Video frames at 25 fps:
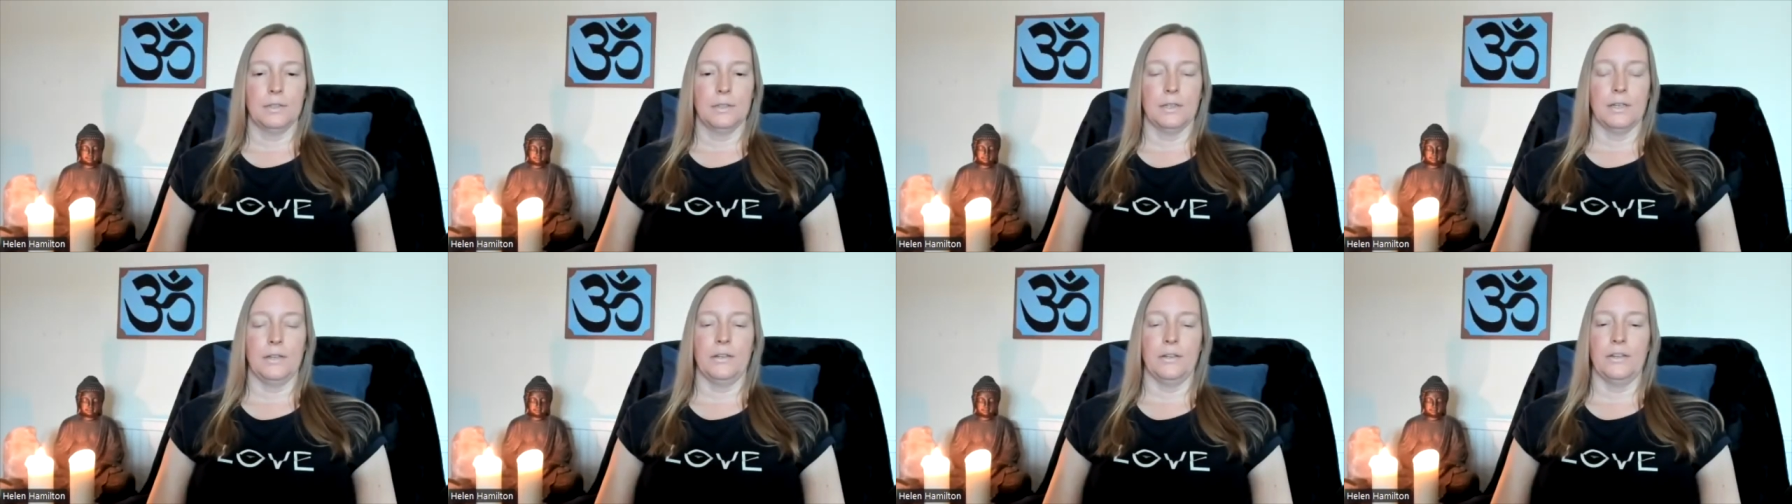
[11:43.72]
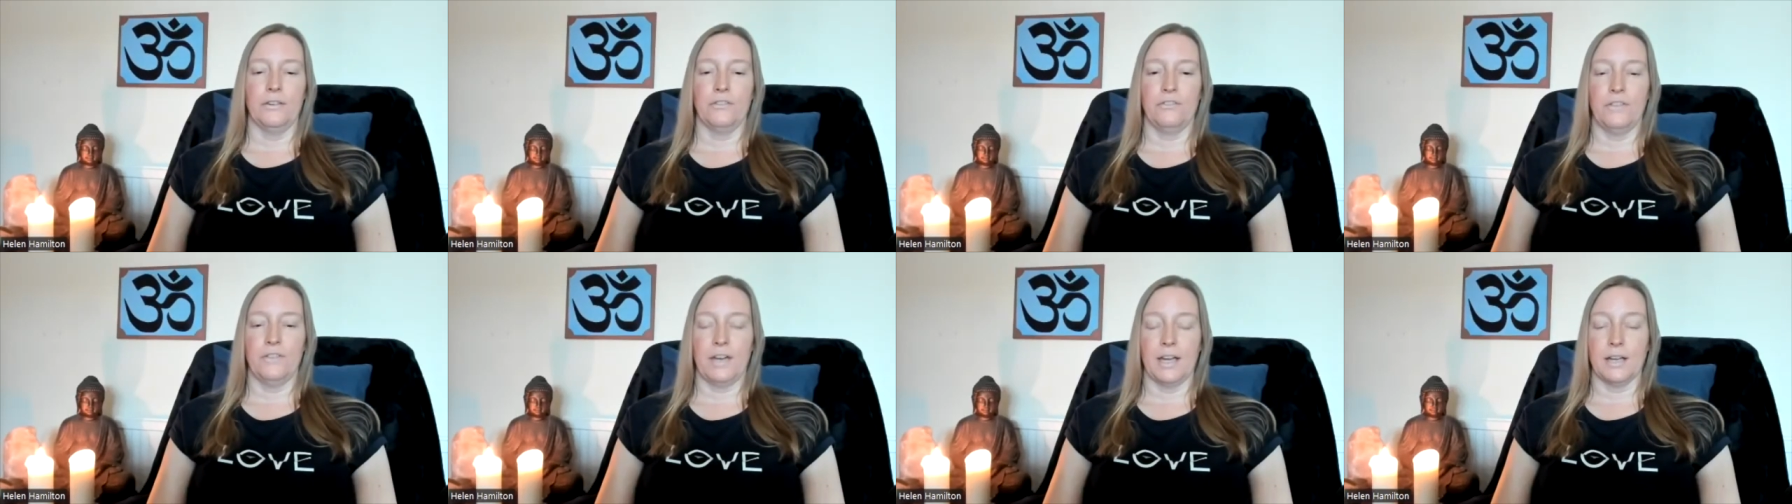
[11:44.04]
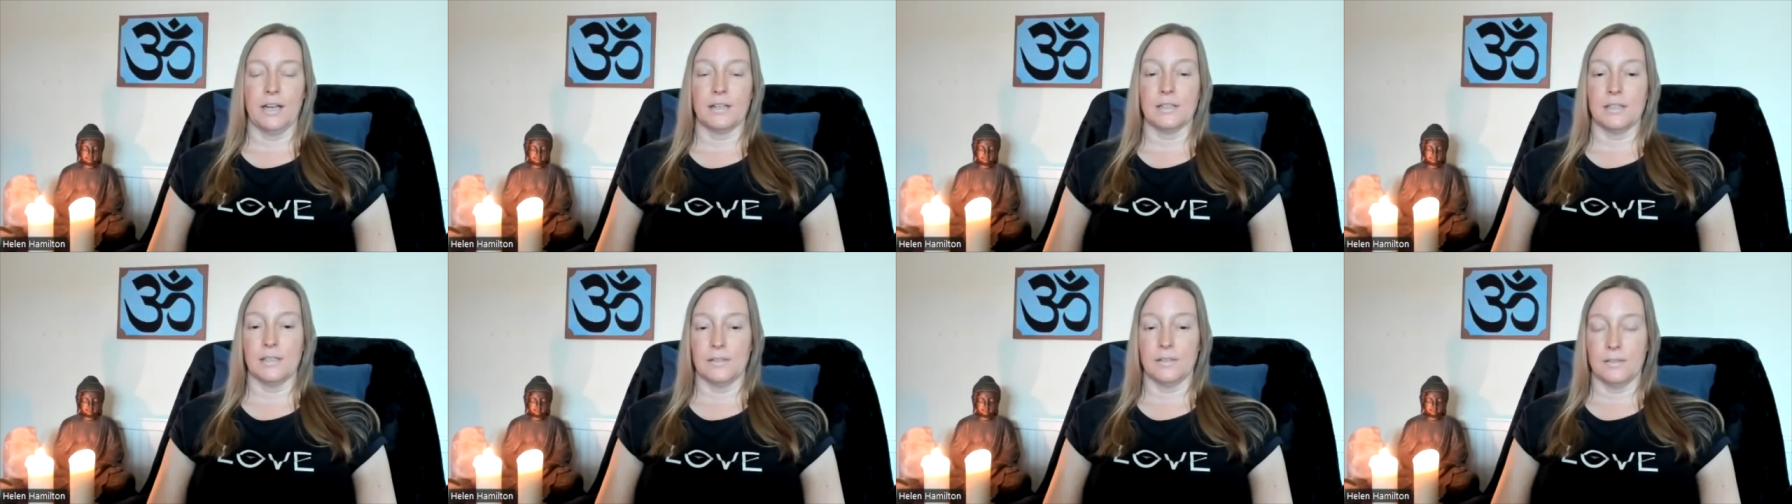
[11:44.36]
And the
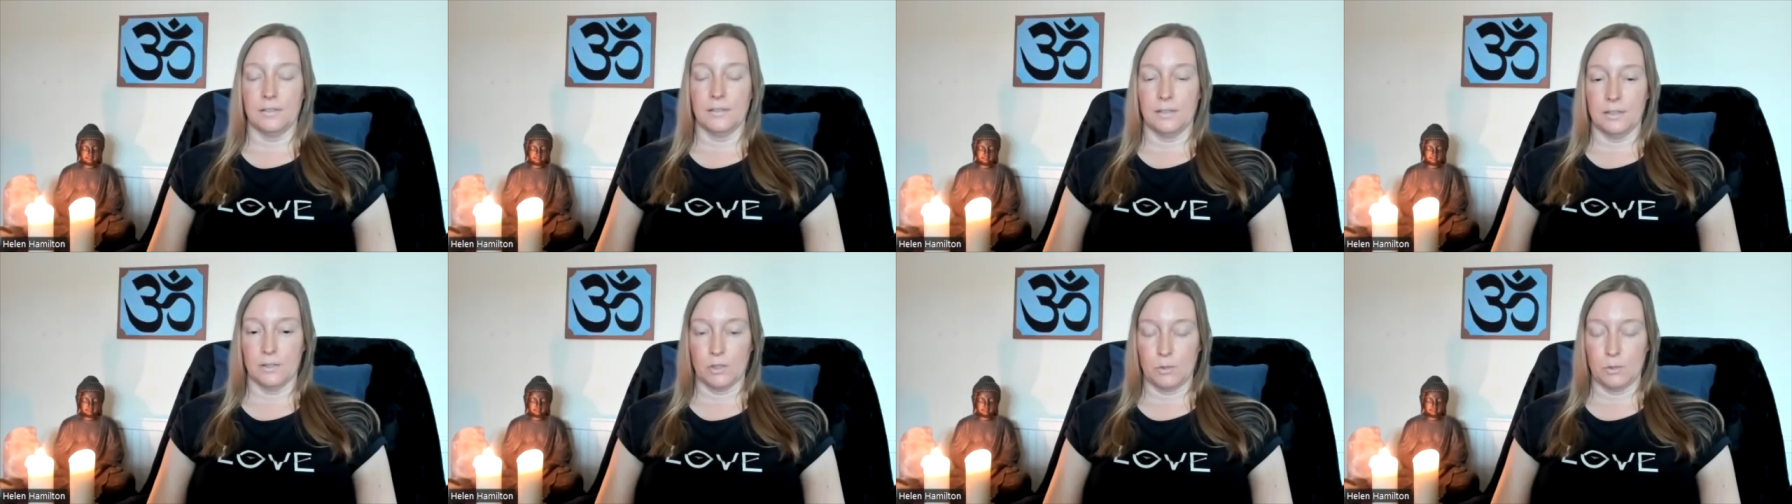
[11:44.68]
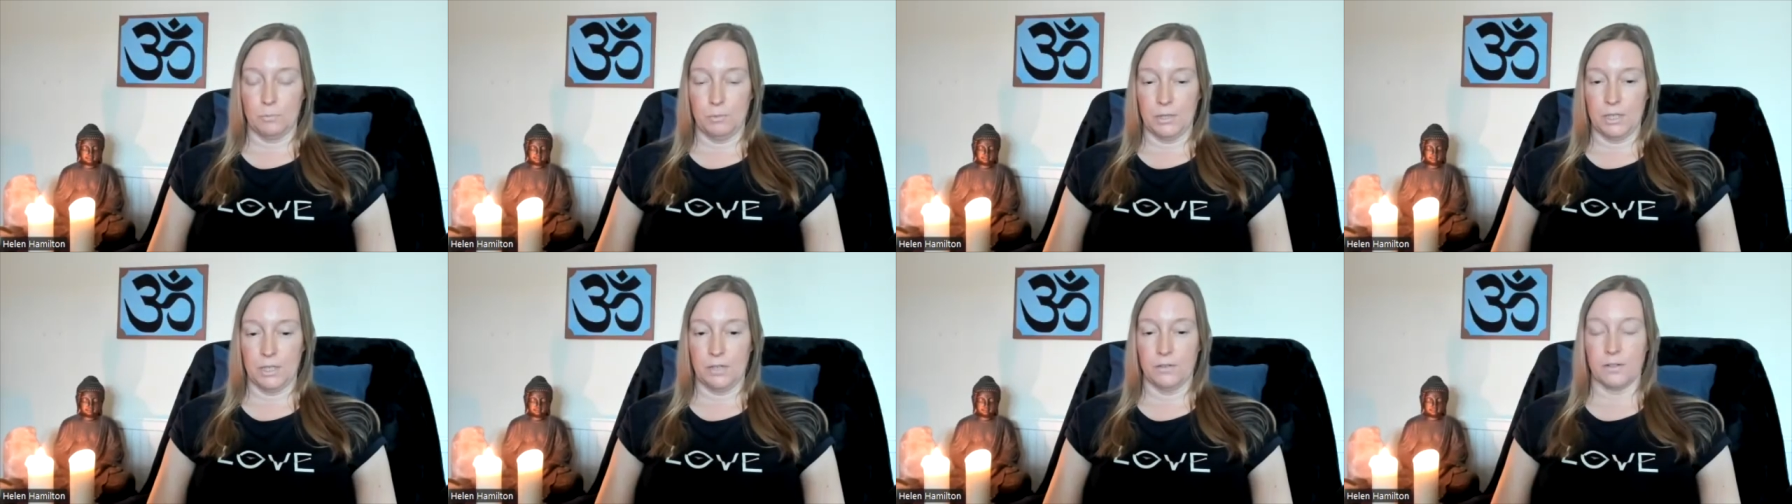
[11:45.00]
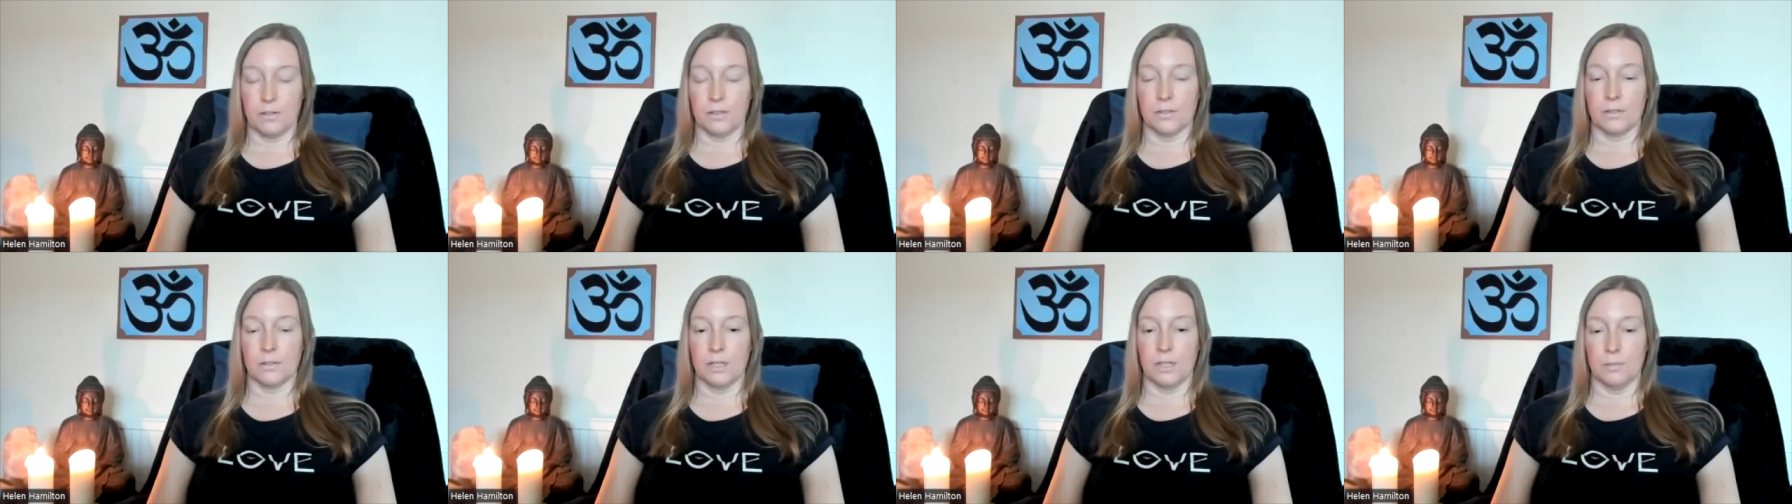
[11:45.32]
effect is the
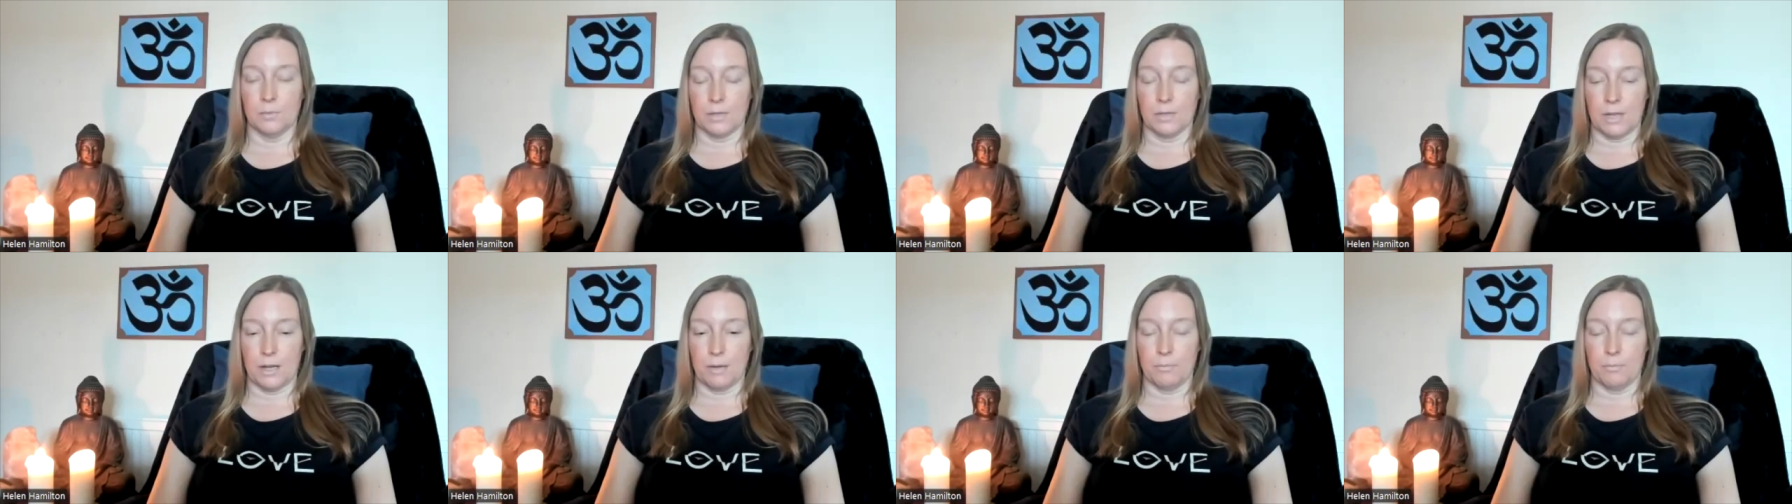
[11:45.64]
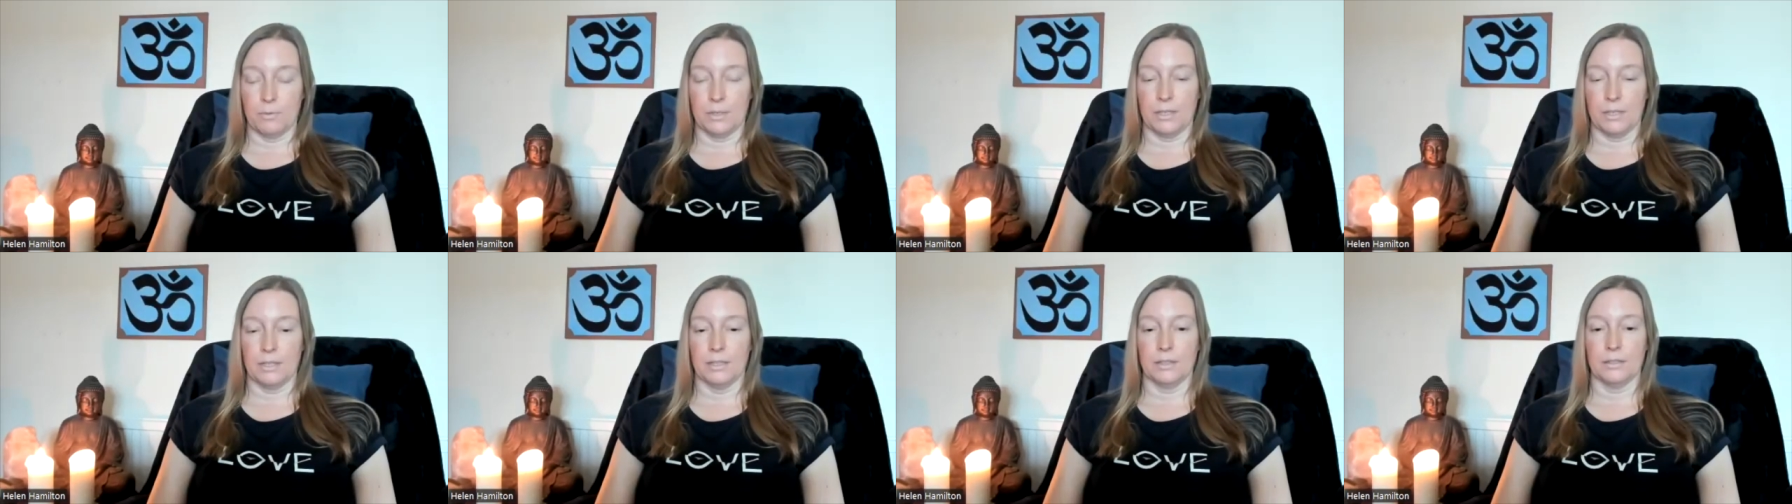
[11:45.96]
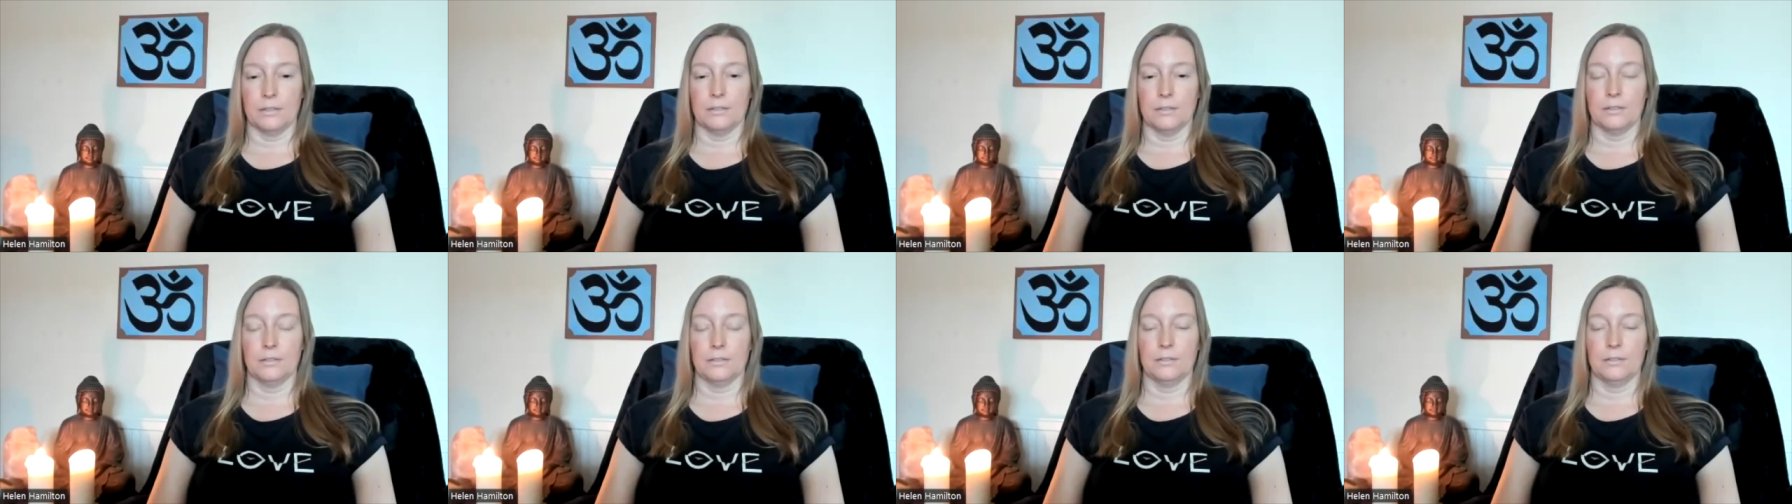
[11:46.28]
experience keeps happening.